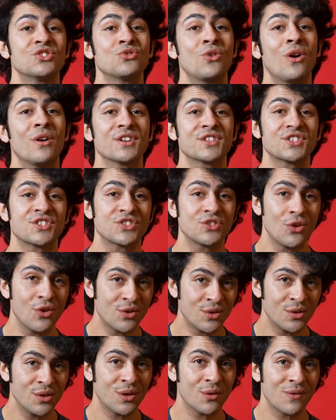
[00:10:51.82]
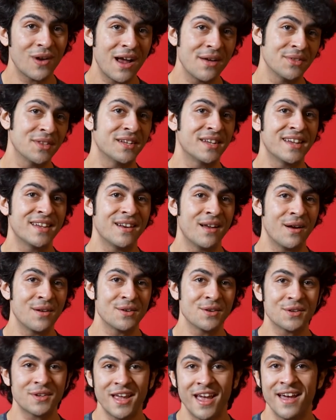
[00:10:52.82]
draw a circle around the date
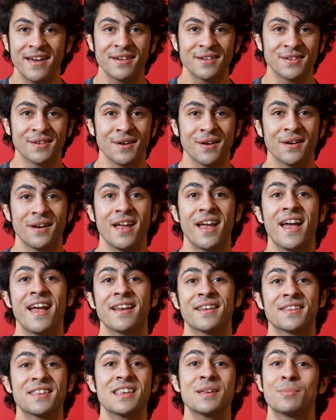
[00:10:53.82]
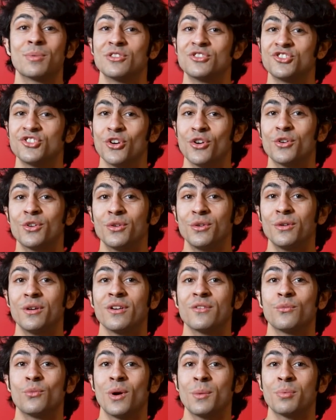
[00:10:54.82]
on your calendar and keep a journal
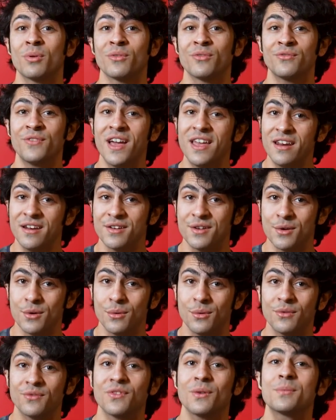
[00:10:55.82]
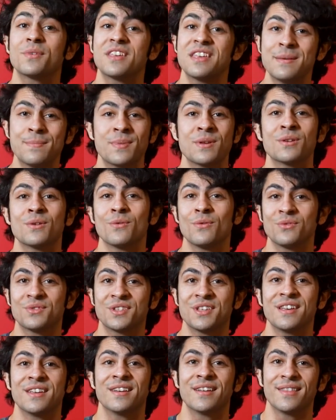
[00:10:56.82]
of what prevented you from keeping your
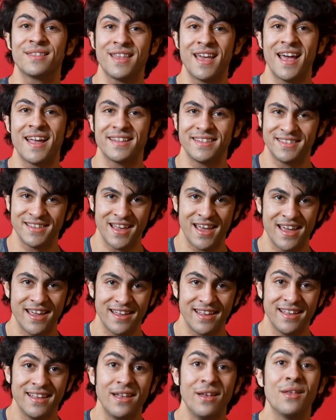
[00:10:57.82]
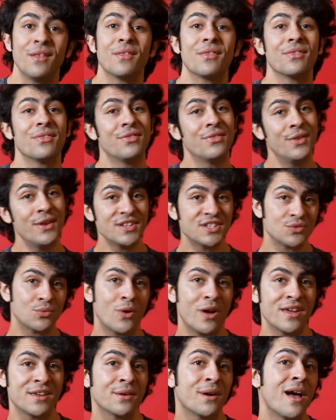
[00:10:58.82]
routine that day. This
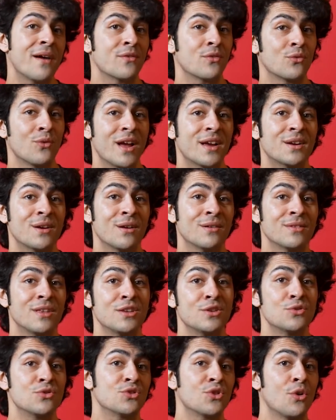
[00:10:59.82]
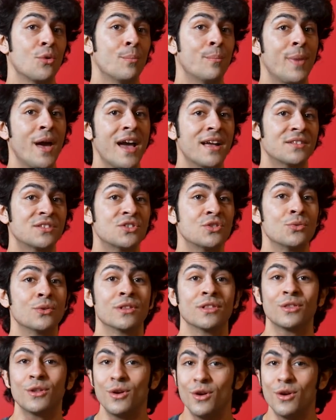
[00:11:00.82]
way, you'll have a record that you can go back to and